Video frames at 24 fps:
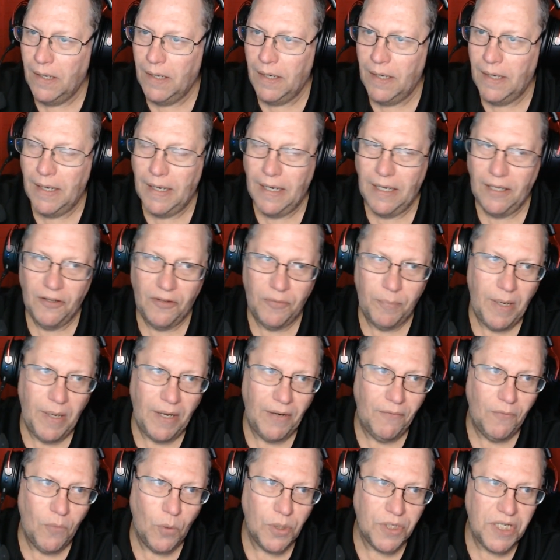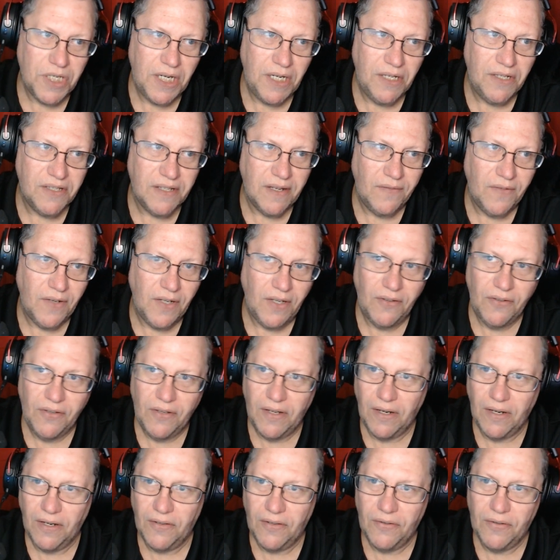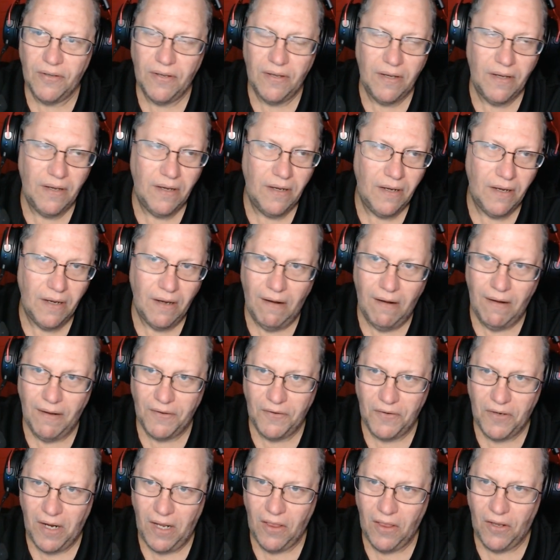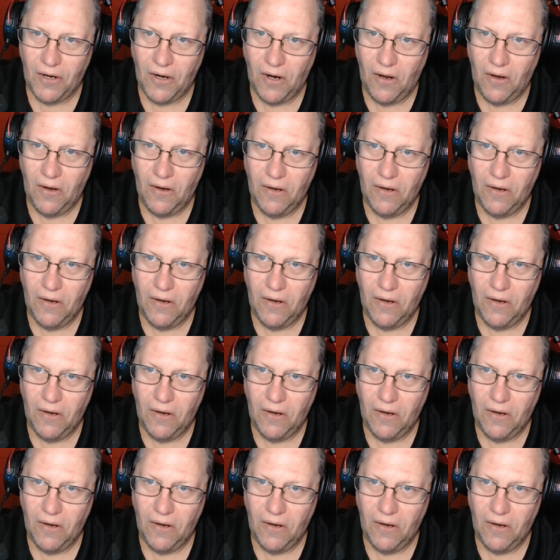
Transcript: and spent $14.76 on Tylenol.